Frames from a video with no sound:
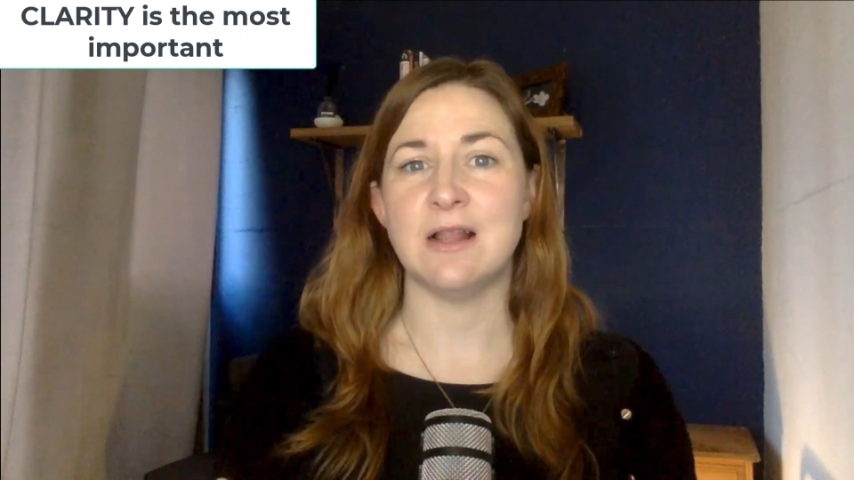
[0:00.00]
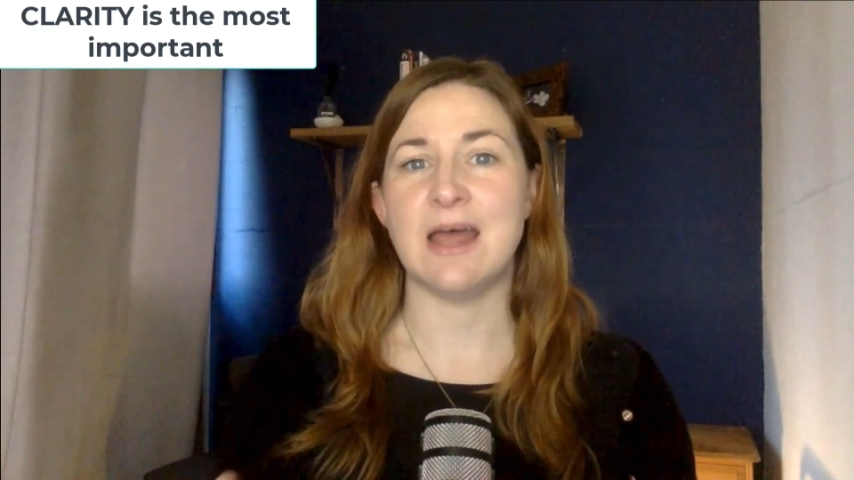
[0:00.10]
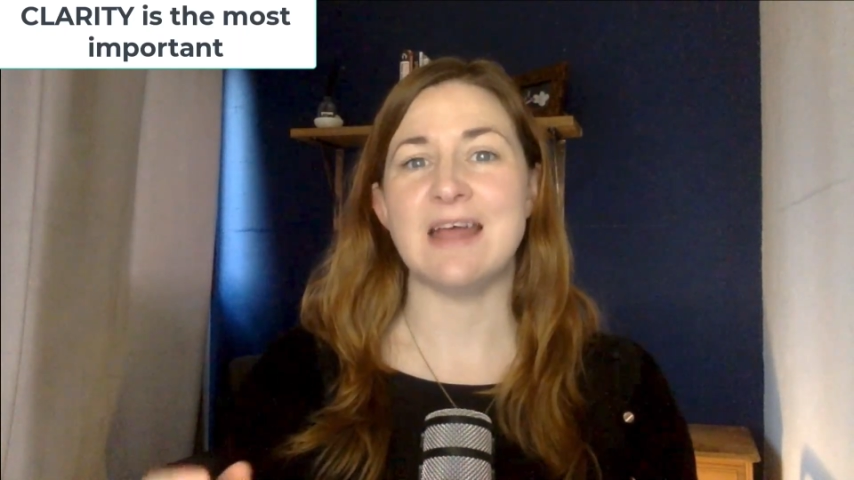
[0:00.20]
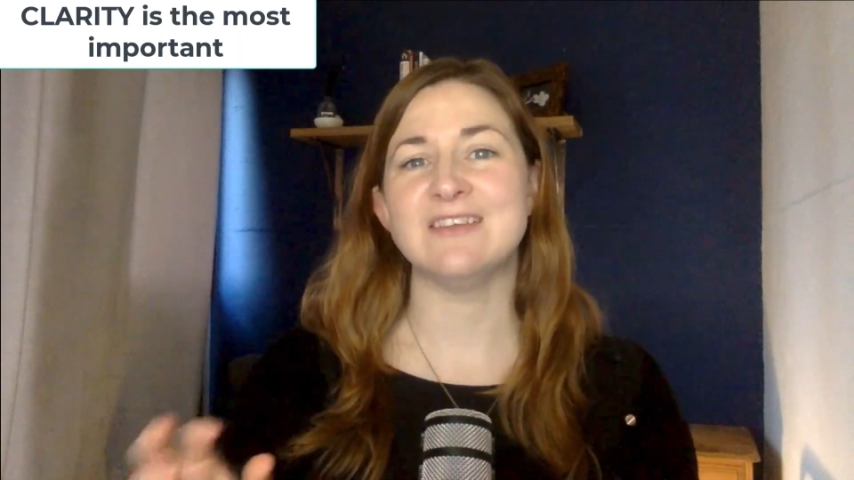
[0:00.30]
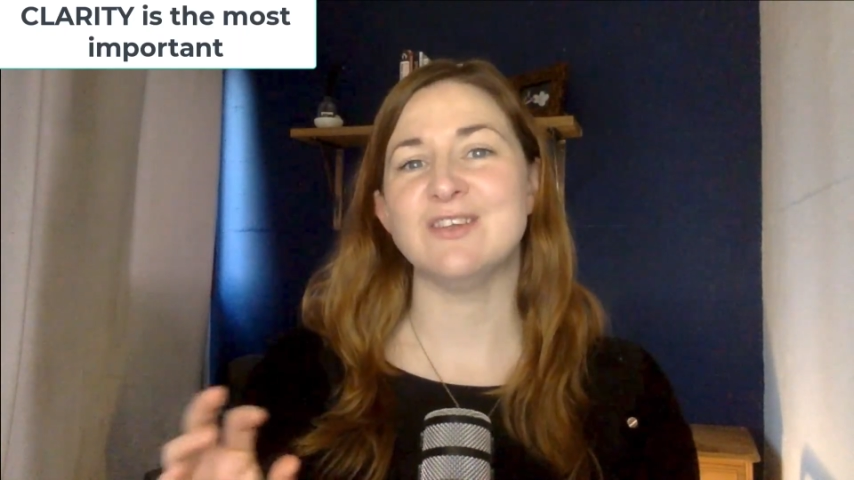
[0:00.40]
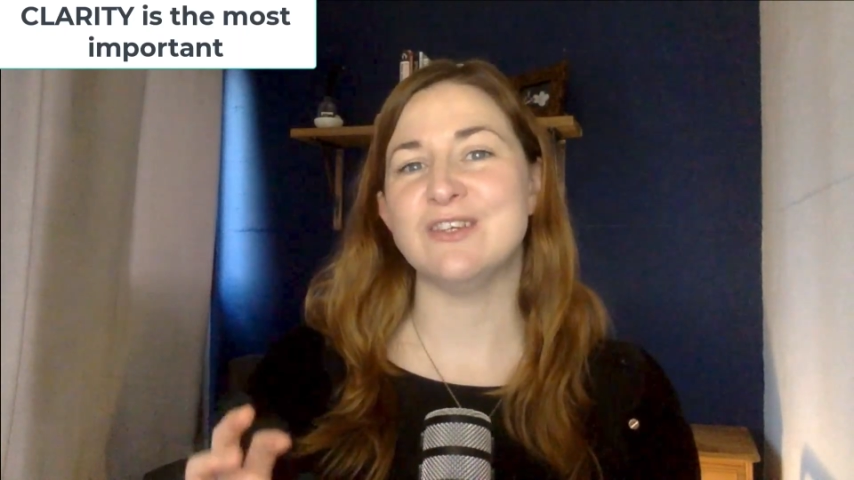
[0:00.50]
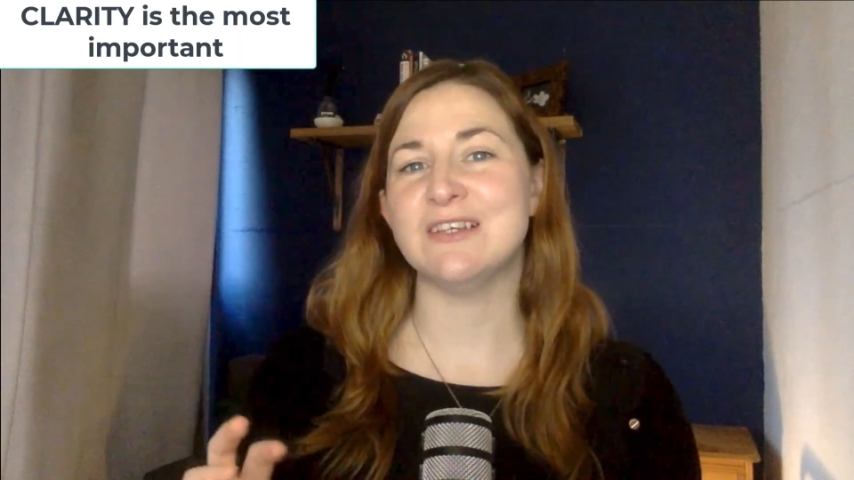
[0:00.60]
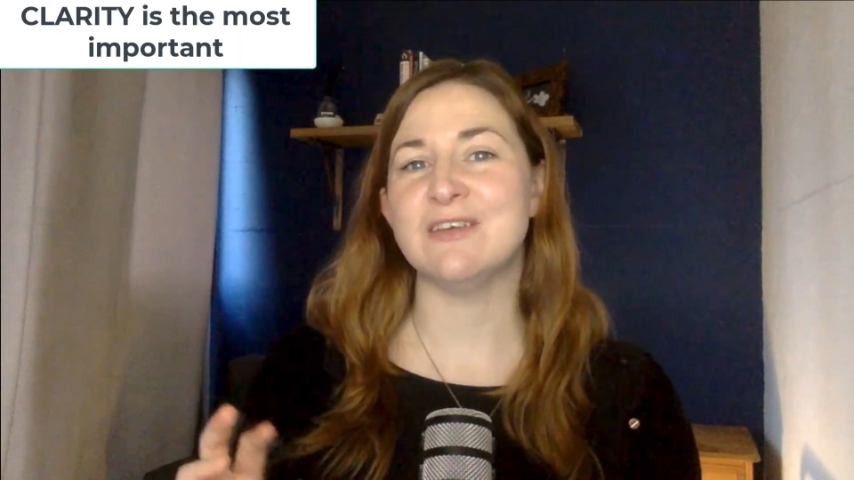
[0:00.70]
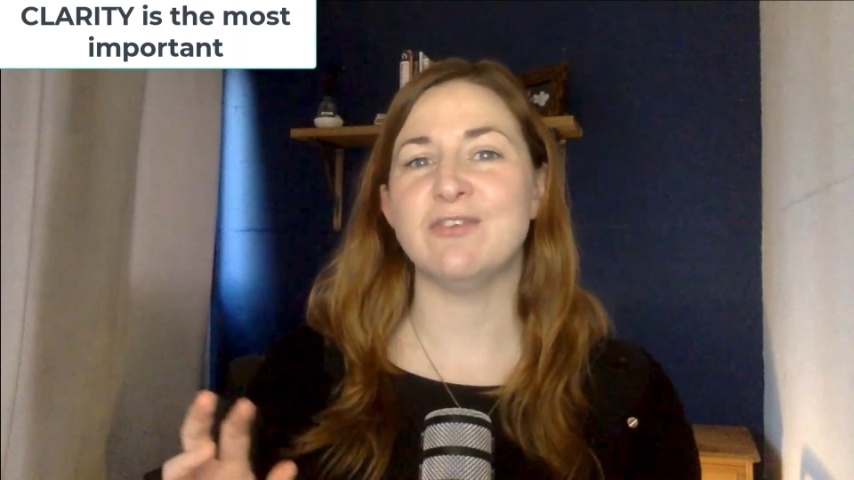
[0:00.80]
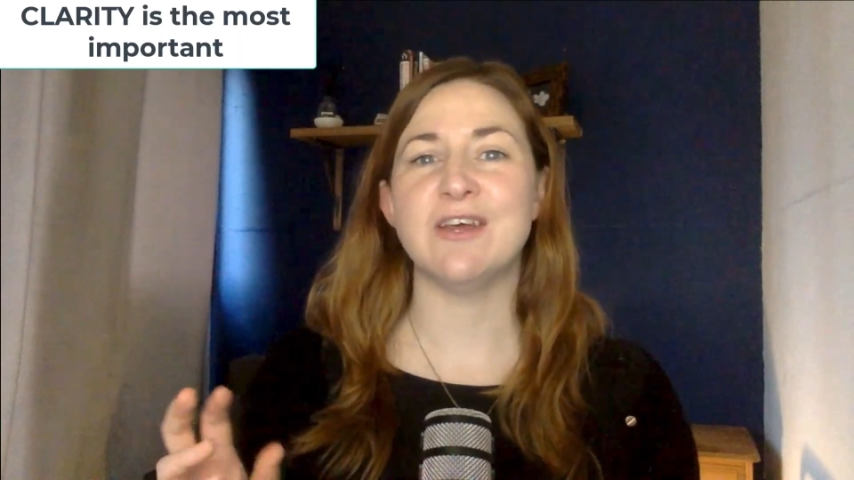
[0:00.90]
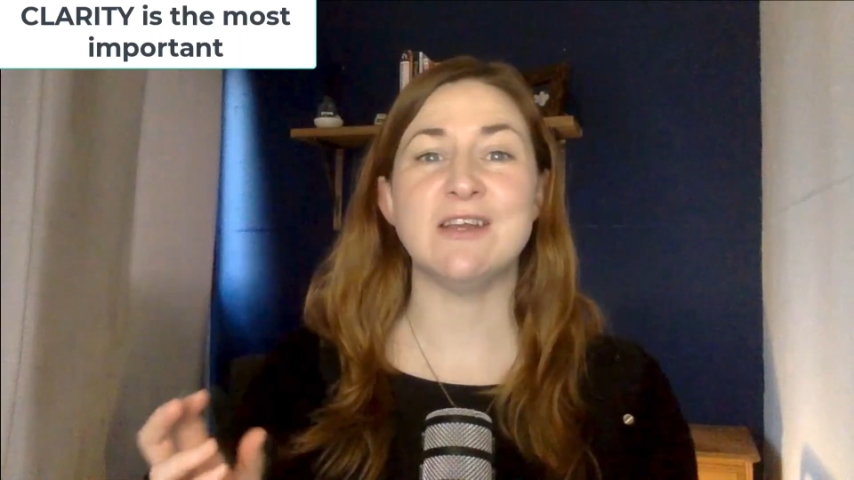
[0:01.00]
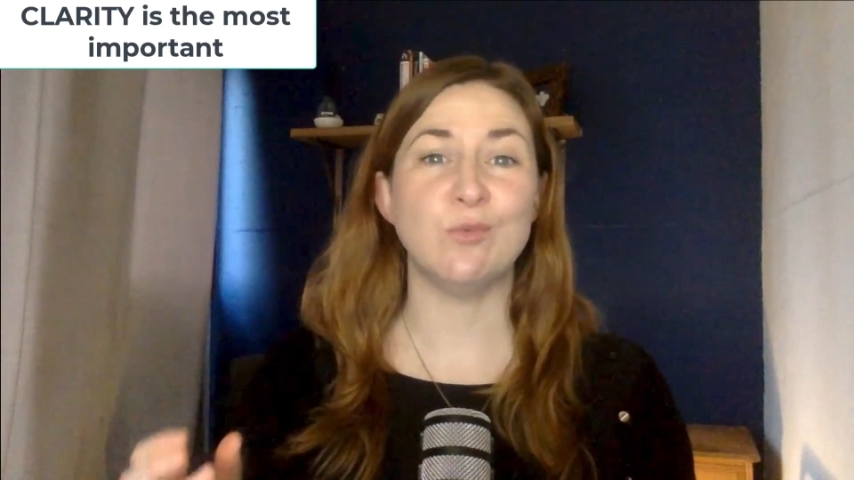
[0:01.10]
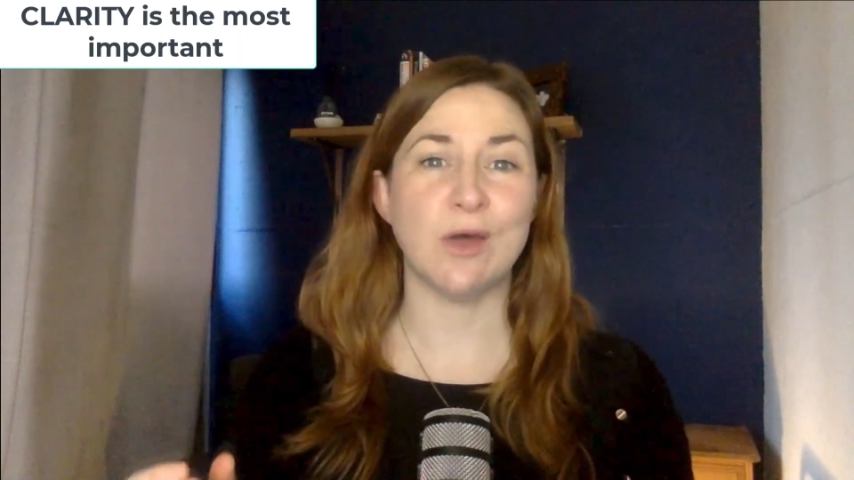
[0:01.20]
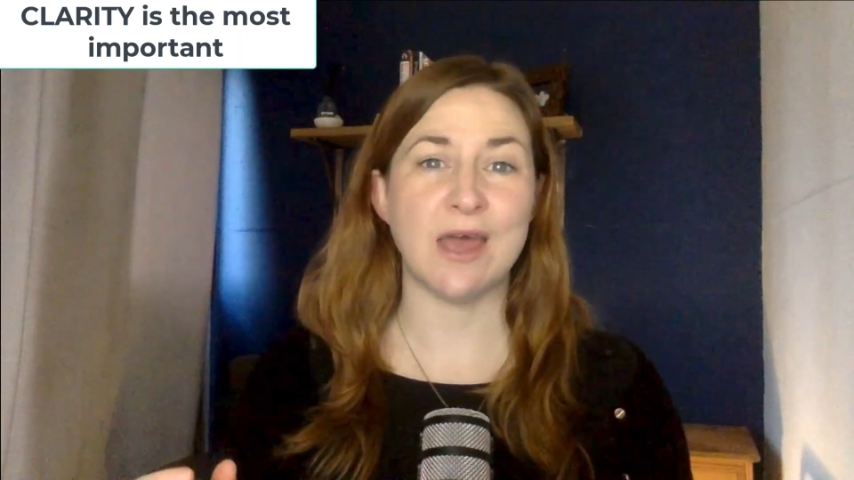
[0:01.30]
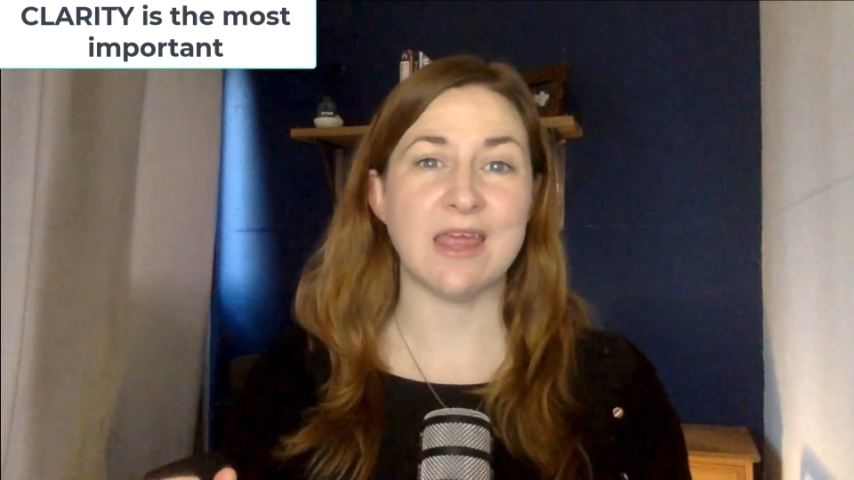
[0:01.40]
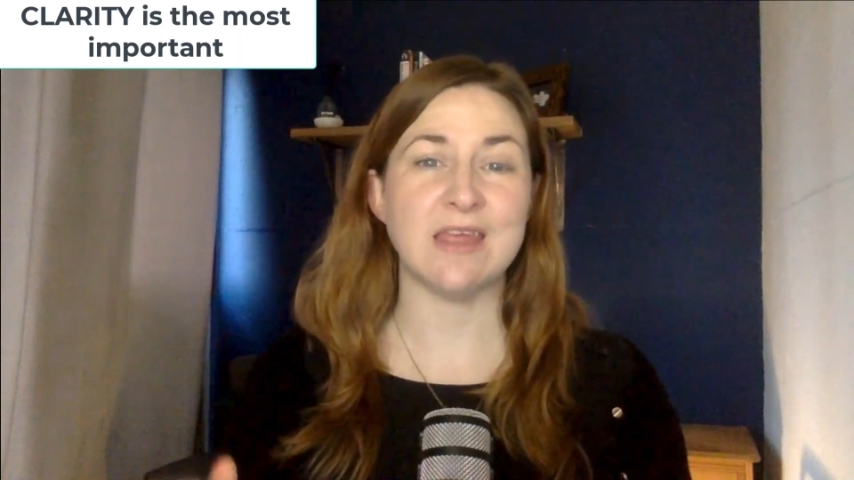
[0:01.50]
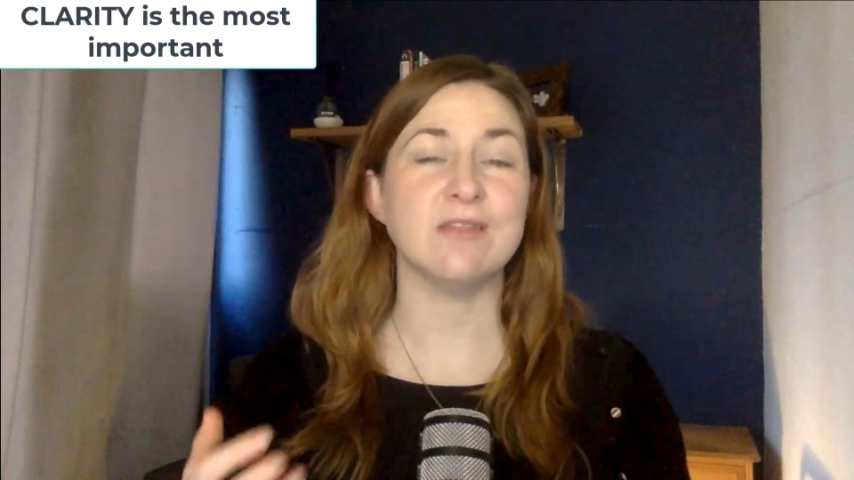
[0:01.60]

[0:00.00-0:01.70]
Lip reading: and to deliver it in a way